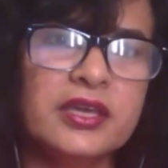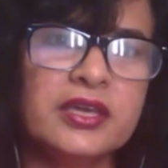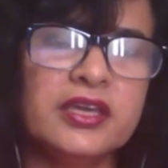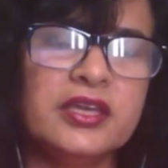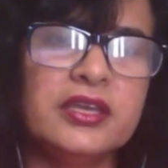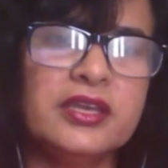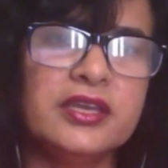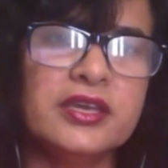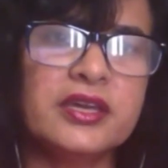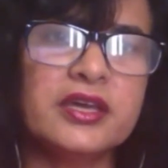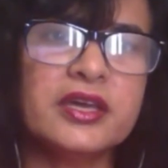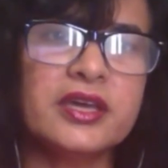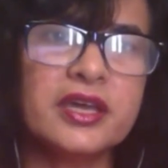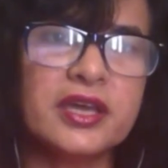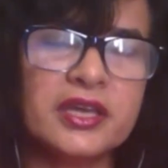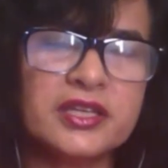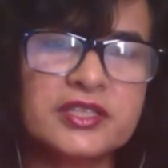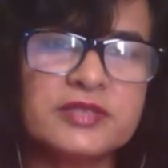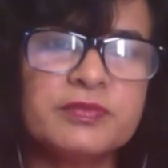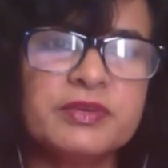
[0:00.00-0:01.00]
India
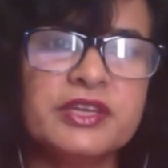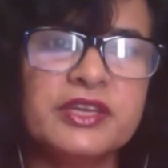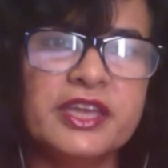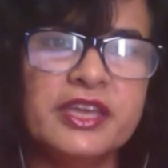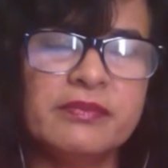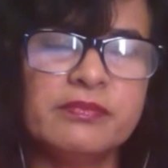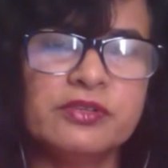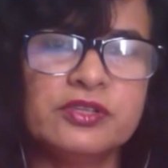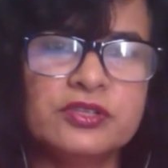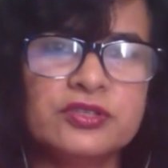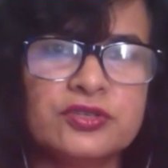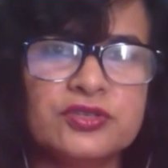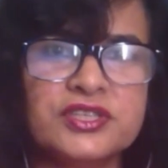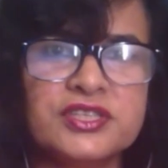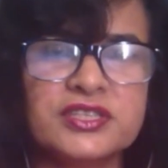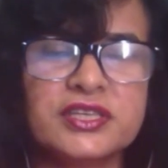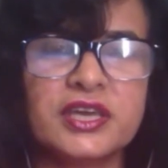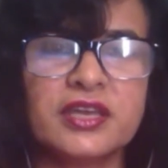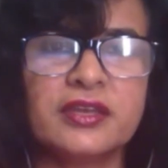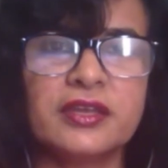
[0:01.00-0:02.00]
has been able to
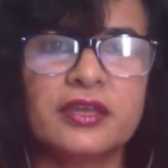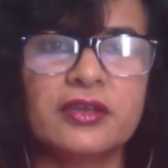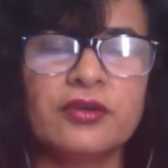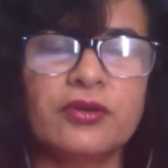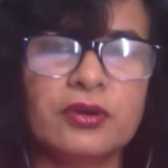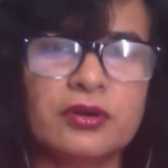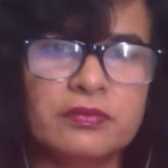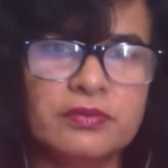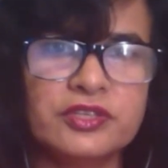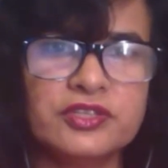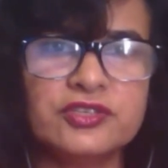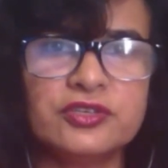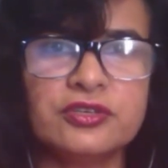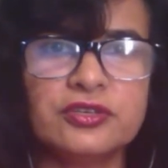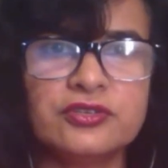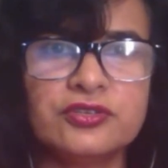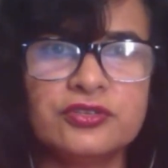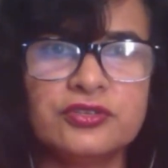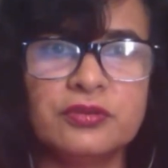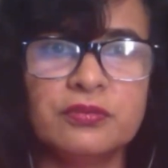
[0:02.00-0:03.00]
send an
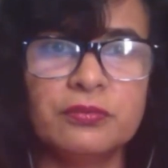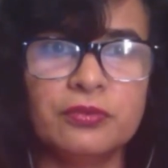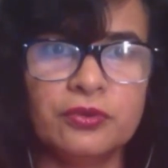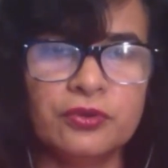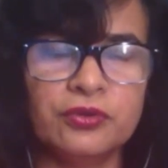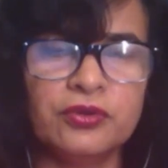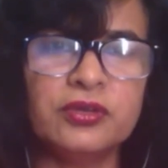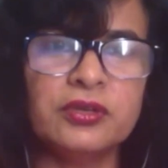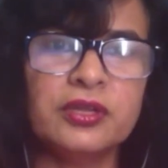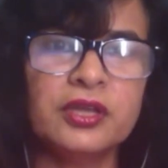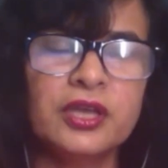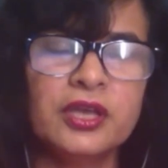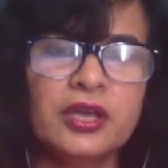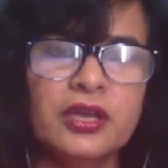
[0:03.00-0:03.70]
orbiter to the moon.